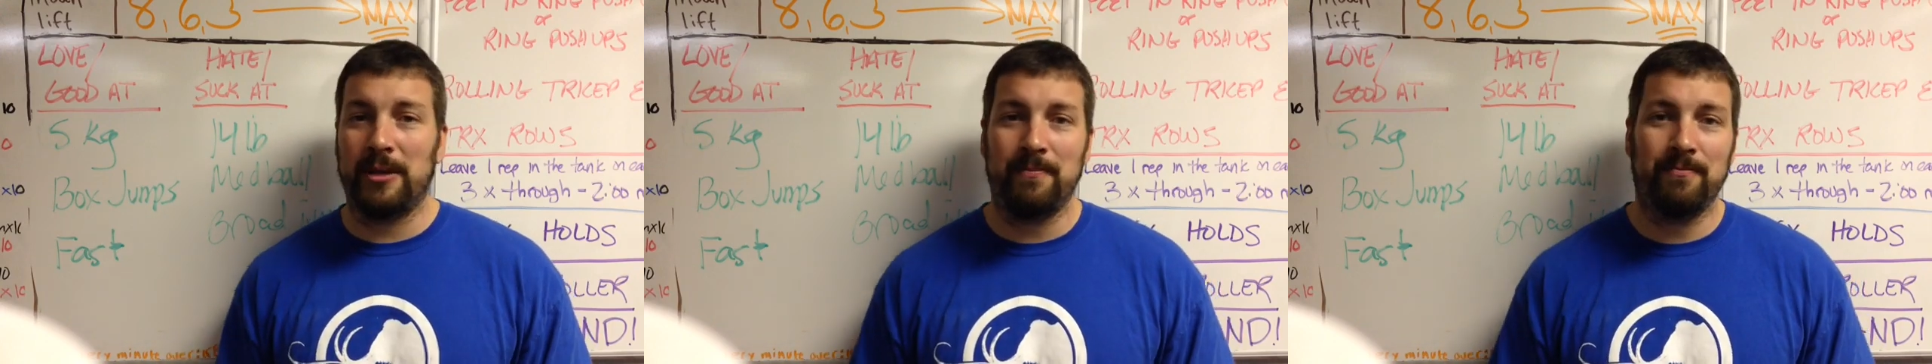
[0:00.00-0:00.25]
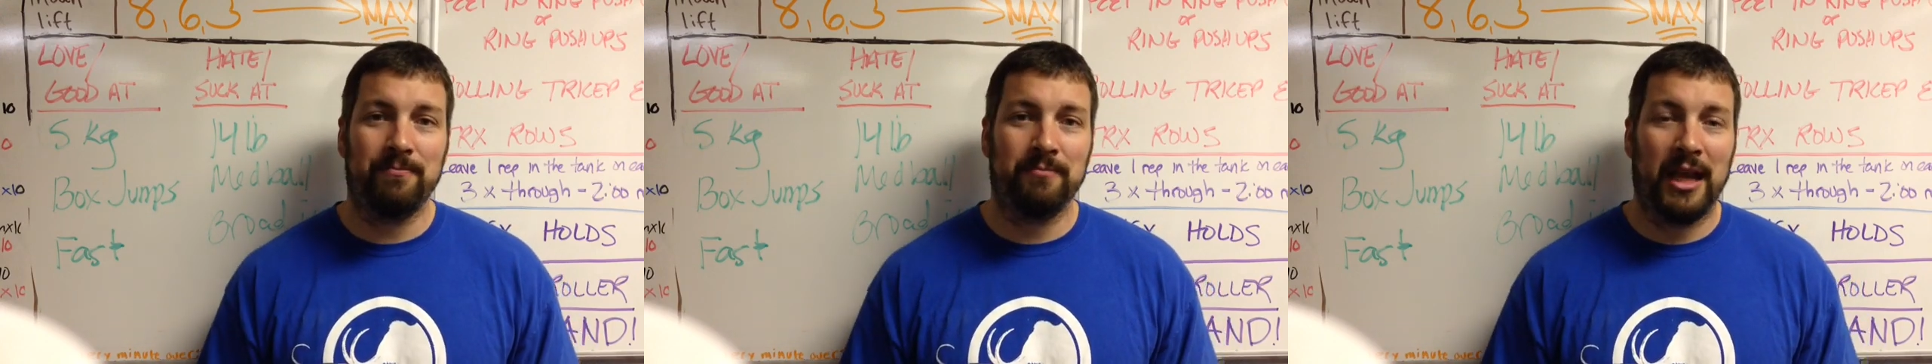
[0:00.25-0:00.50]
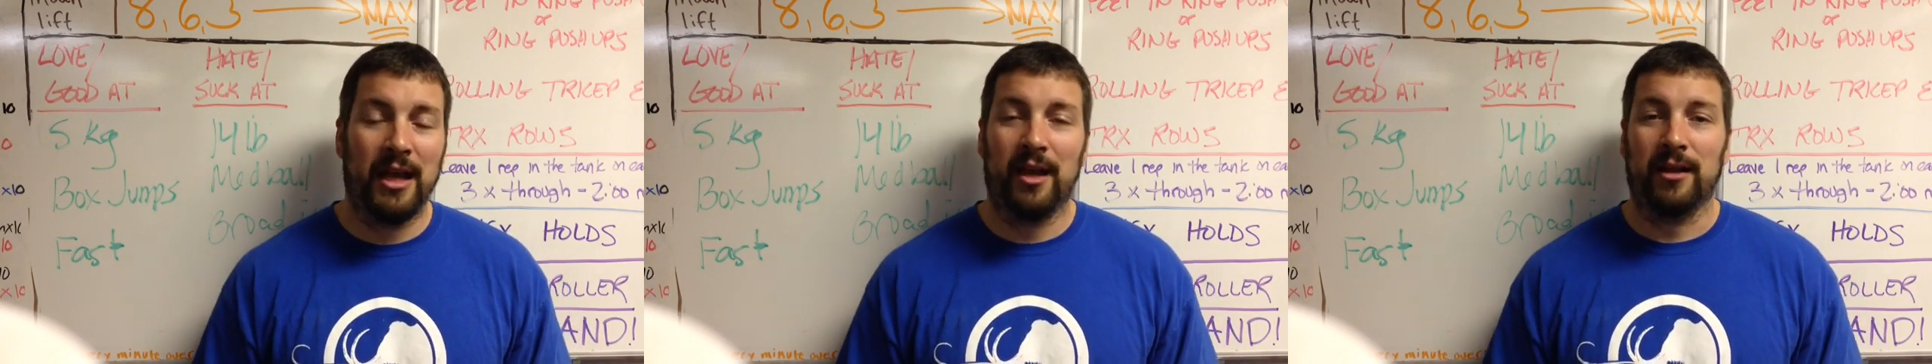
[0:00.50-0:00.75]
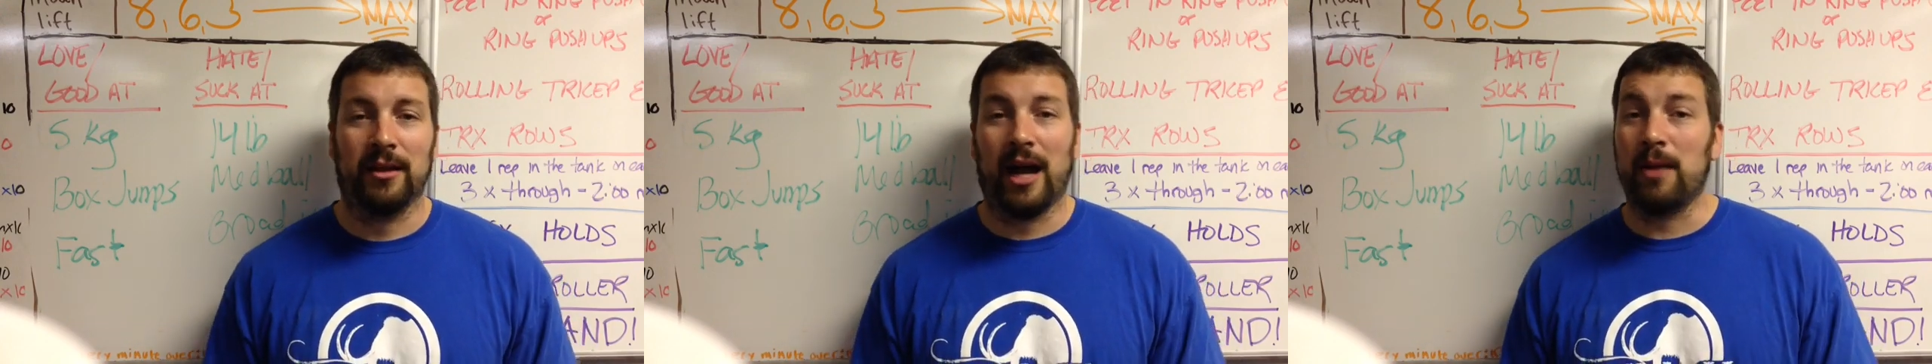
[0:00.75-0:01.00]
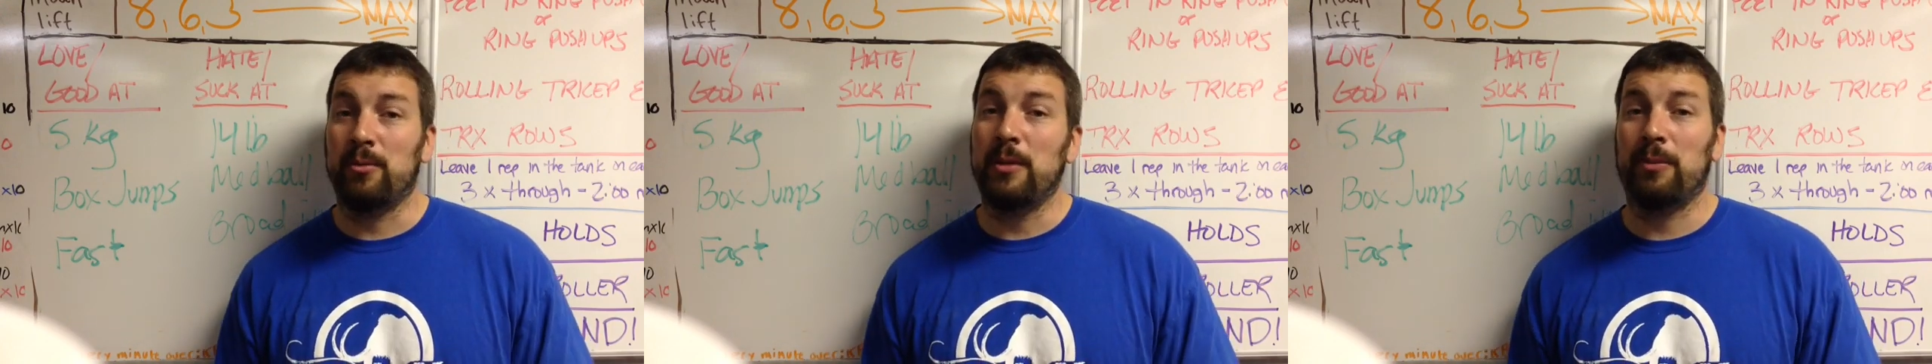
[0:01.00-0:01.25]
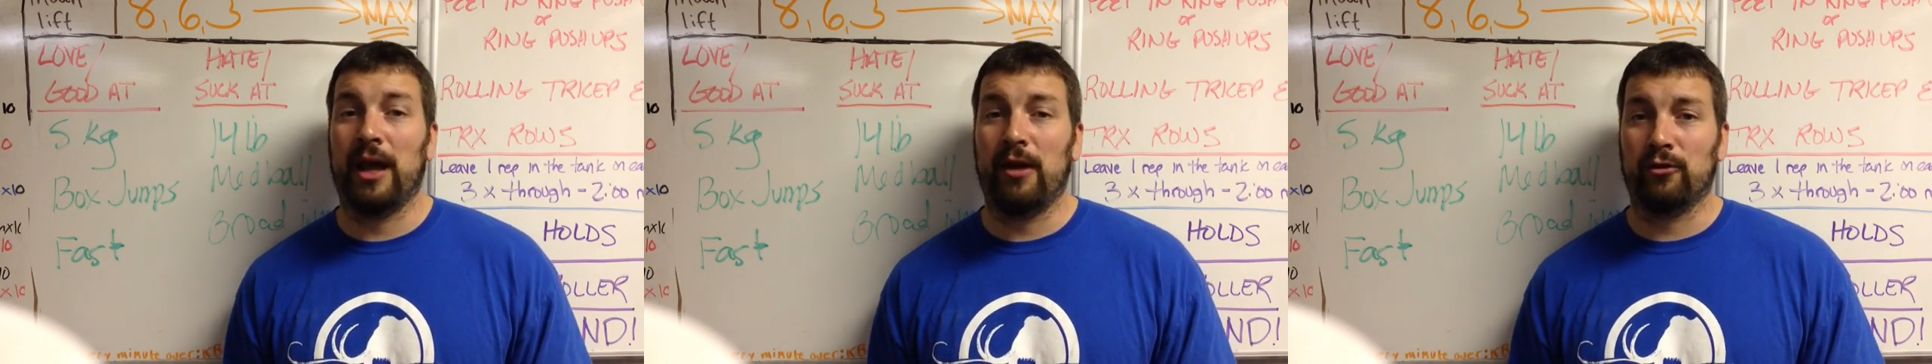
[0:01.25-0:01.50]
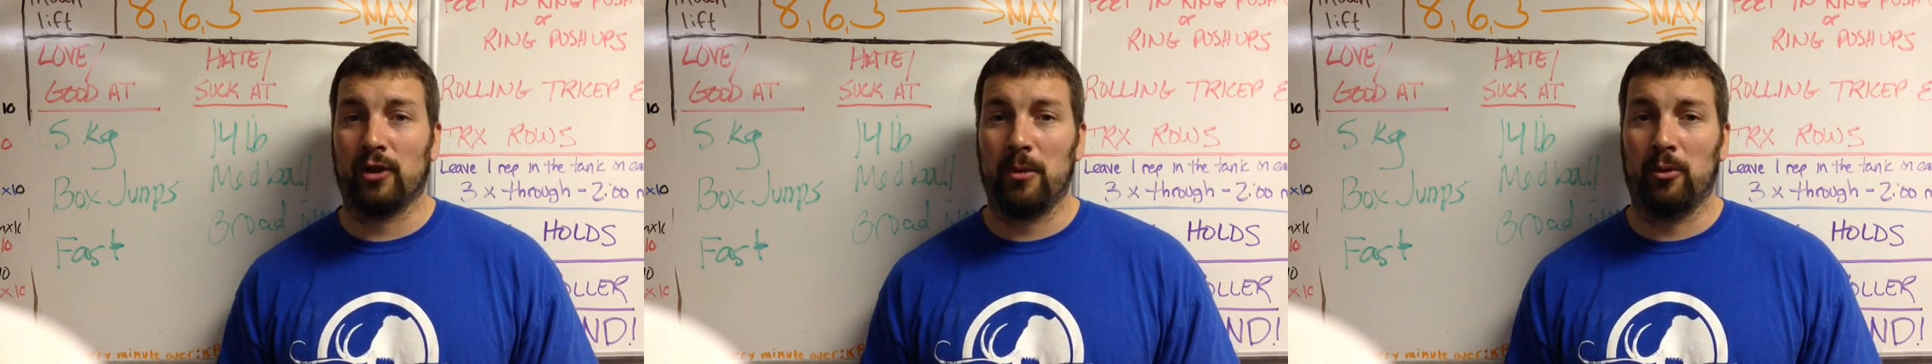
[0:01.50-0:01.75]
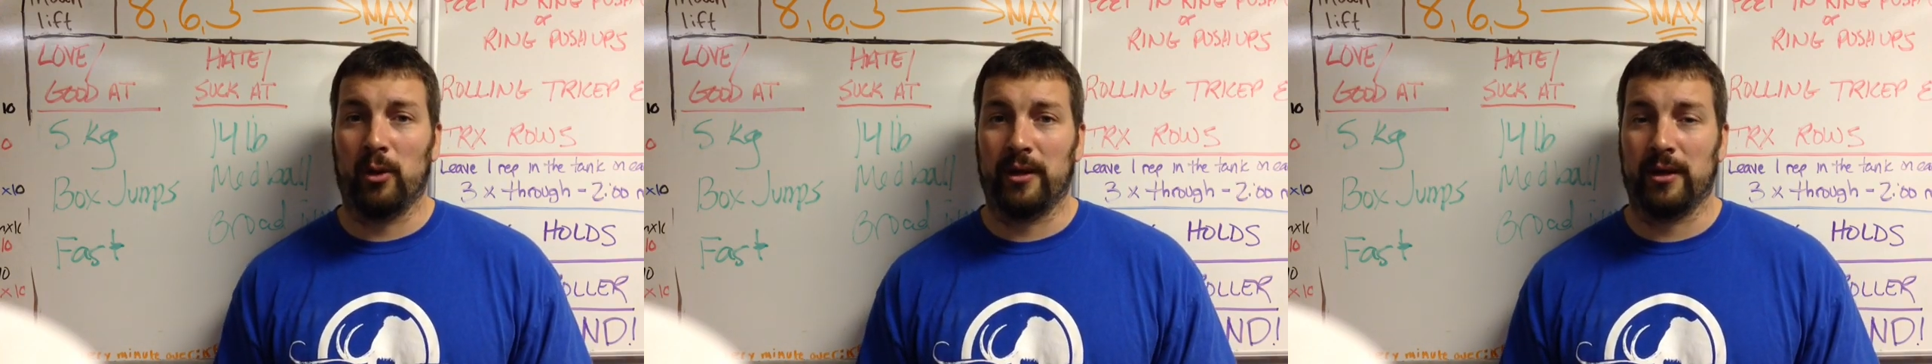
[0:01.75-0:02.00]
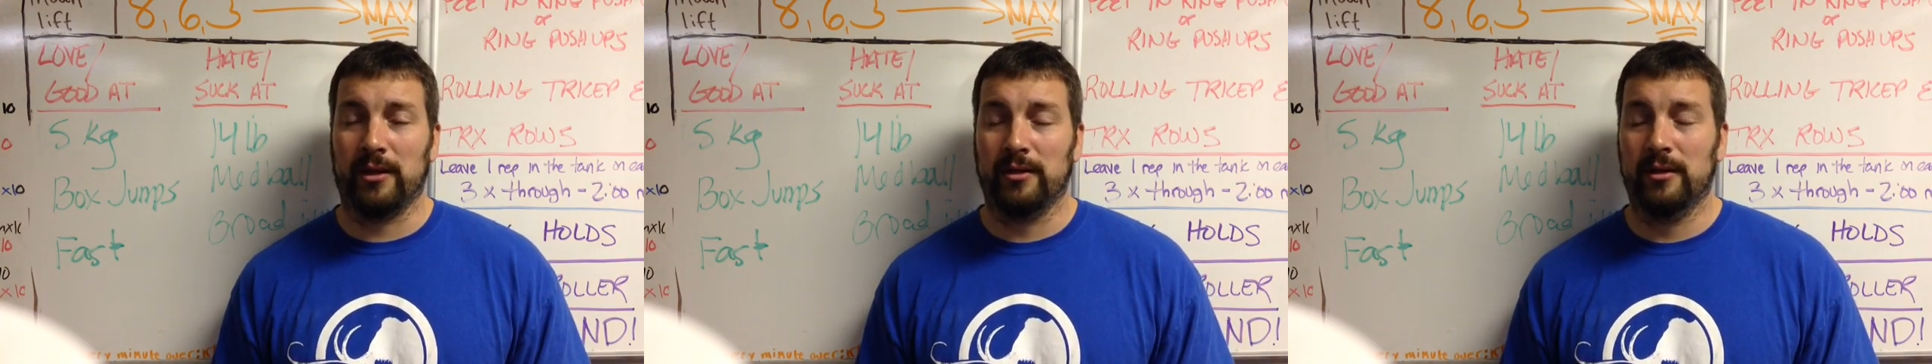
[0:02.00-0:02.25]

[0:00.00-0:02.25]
A lot of people have trouble with it.